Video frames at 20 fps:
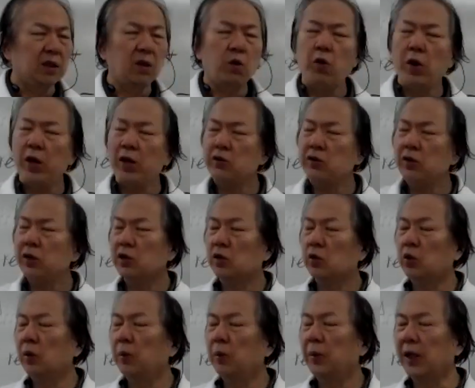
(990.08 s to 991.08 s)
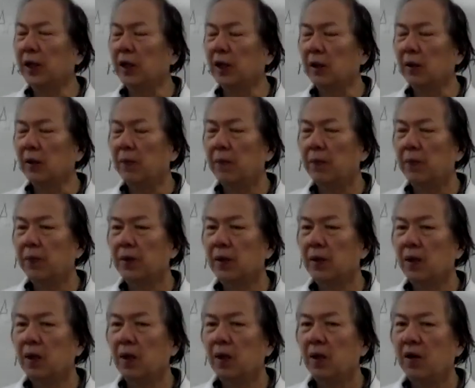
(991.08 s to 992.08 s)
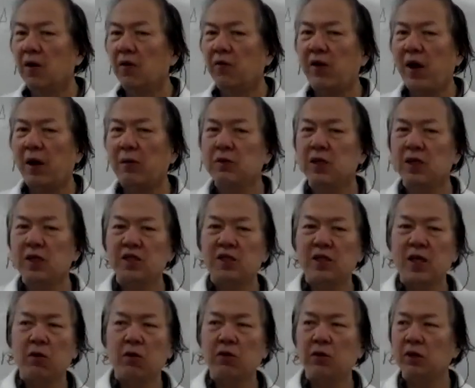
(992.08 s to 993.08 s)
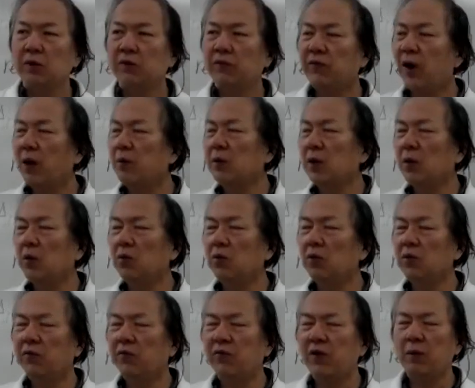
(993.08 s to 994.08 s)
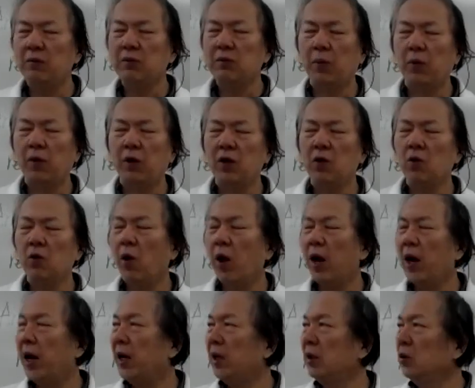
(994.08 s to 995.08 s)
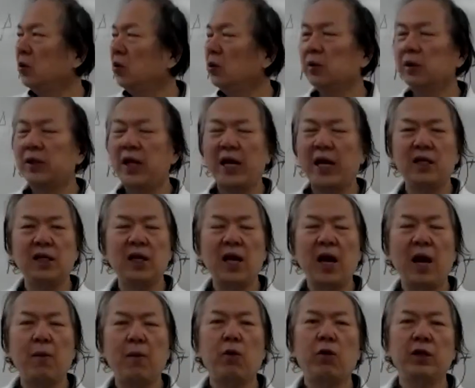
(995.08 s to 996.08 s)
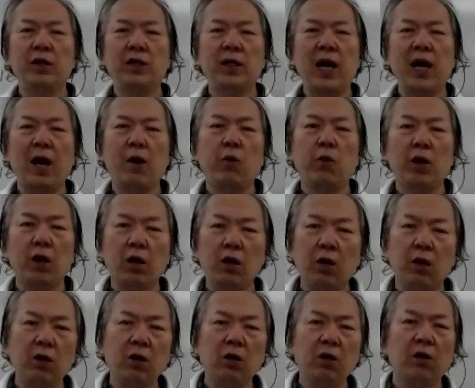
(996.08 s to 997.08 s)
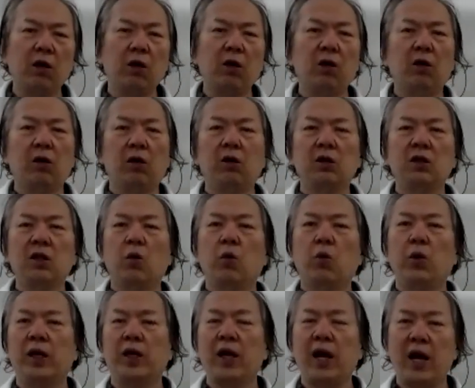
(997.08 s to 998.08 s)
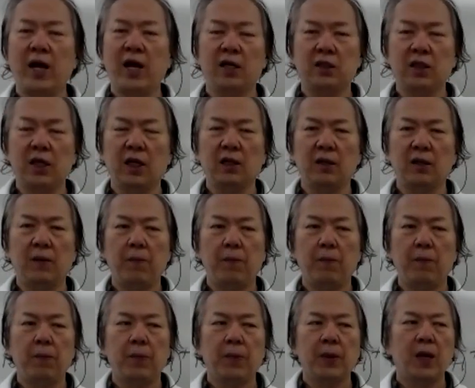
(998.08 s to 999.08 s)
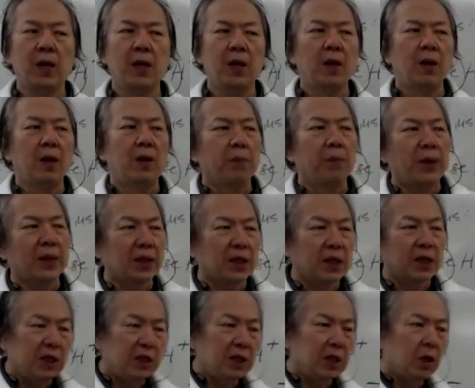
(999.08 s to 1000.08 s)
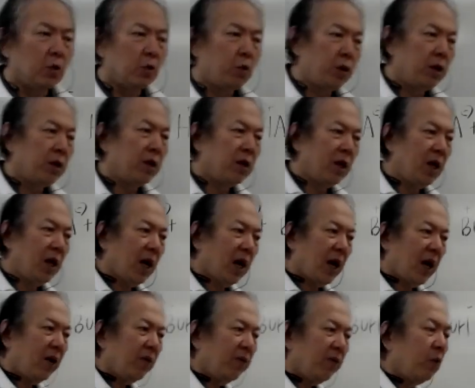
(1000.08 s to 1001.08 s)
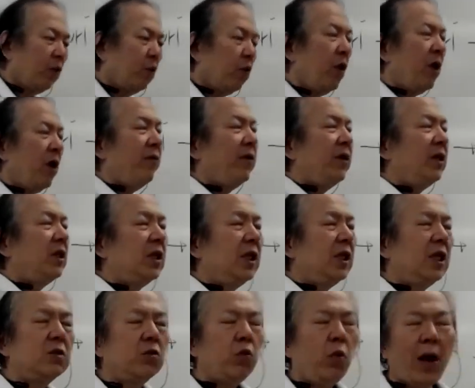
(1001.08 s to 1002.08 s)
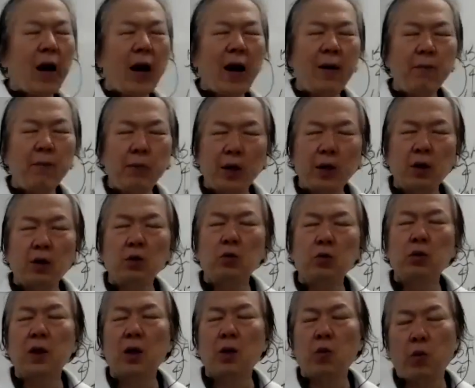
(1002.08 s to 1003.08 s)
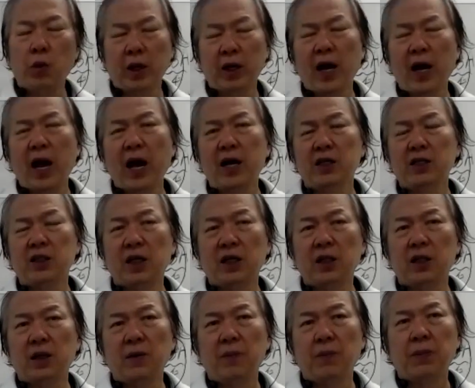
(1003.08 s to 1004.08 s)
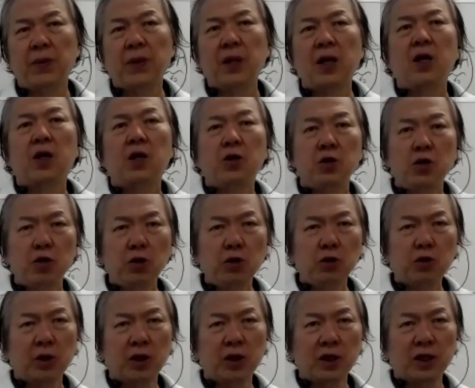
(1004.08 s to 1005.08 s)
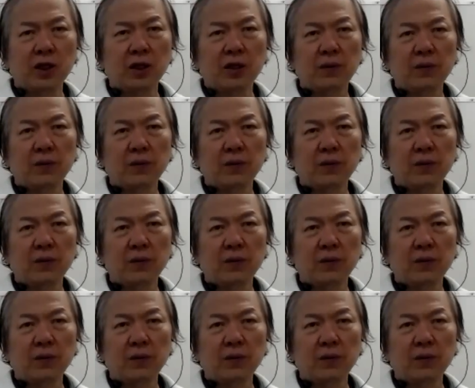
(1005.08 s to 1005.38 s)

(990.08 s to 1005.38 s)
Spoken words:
the range is too big. From the 0.1 to 99.9, we all call the weak acid. But in the real life, whenever this one belongs to the weak acid, usually